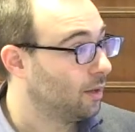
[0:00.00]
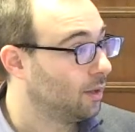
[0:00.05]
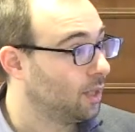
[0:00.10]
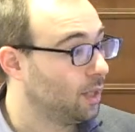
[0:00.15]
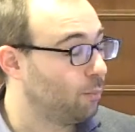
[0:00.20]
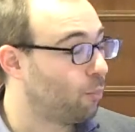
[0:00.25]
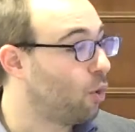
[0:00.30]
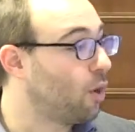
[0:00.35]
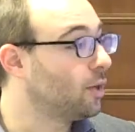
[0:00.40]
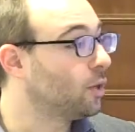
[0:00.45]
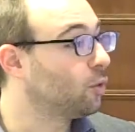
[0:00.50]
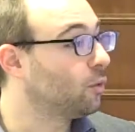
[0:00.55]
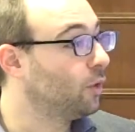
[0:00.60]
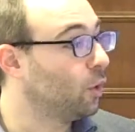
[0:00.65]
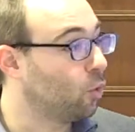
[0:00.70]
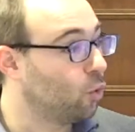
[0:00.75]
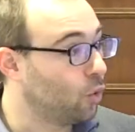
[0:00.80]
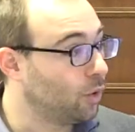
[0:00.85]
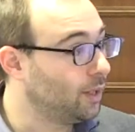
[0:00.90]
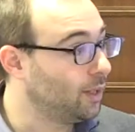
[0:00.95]
he pointed to the
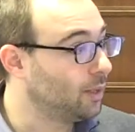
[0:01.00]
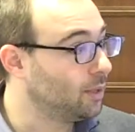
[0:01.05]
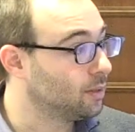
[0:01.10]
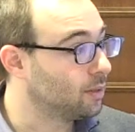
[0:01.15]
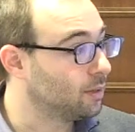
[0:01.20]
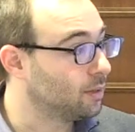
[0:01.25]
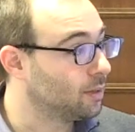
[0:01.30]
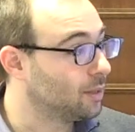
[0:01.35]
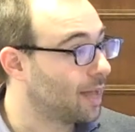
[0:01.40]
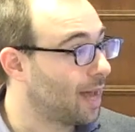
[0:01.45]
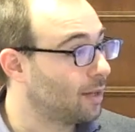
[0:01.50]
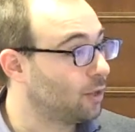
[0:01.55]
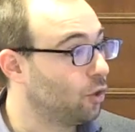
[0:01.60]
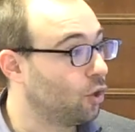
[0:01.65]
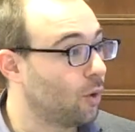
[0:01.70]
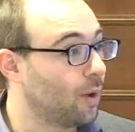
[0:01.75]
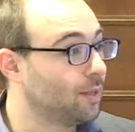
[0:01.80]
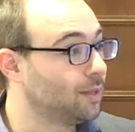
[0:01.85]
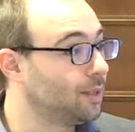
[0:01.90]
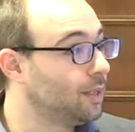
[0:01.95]
audience and said,
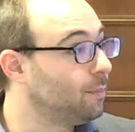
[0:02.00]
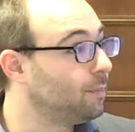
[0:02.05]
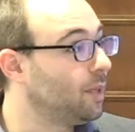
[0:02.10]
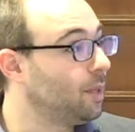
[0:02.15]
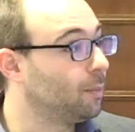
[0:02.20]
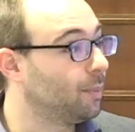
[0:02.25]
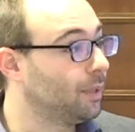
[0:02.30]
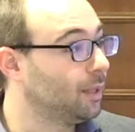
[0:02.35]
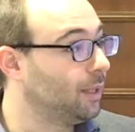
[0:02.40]
I see people